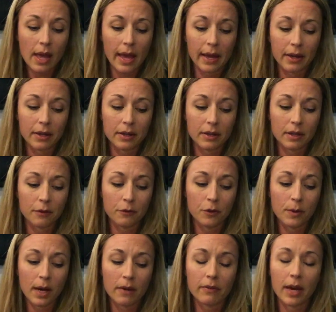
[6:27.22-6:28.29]
And if
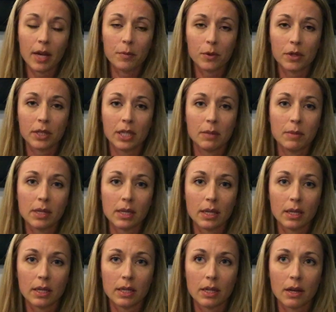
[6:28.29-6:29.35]
you have
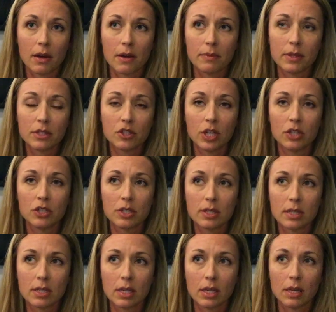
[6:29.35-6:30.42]
hypokalemia, this
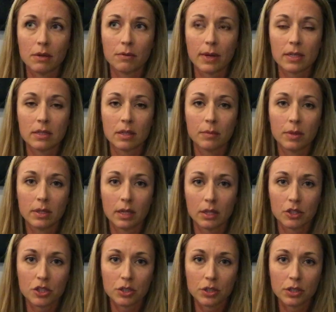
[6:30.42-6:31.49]
changes the resting
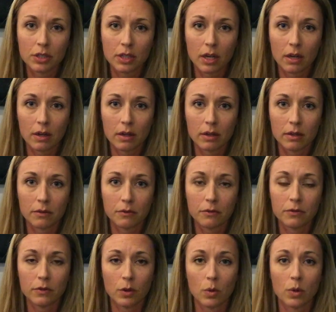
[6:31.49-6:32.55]
potential of
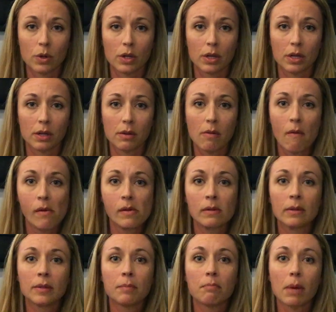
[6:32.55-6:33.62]
your
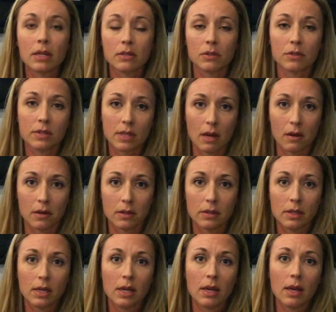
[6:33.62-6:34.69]
muscle
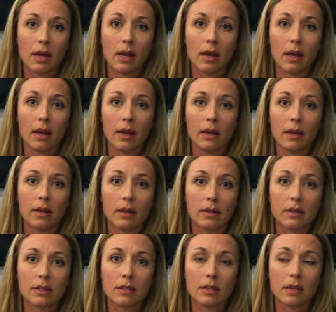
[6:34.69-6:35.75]
cell,
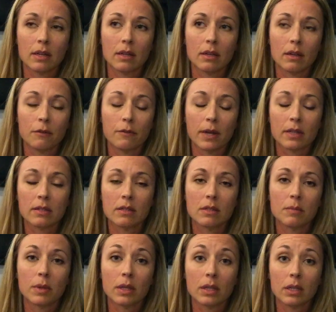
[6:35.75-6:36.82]
and it affects its
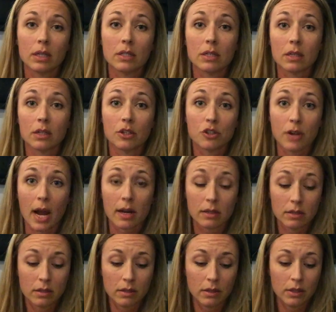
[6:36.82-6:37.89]
ability to
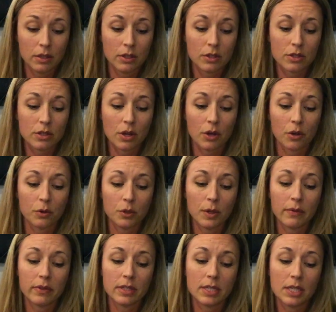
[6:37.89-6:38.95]
contract. So you
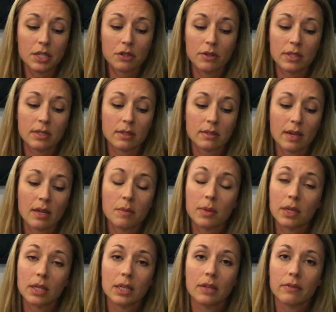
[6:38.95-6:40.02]
have a decreased
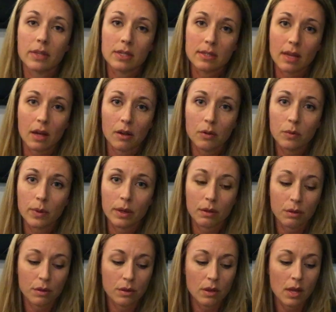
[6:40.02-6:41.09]
excitability of the cell
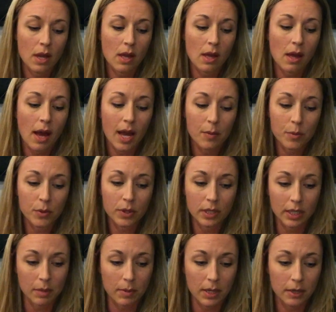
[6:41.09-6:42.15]
with
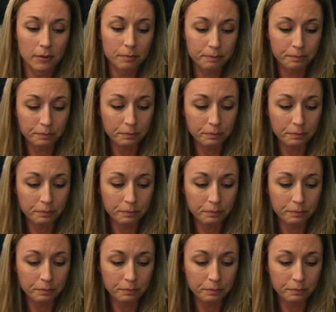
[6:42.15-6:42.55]
hypokalemia,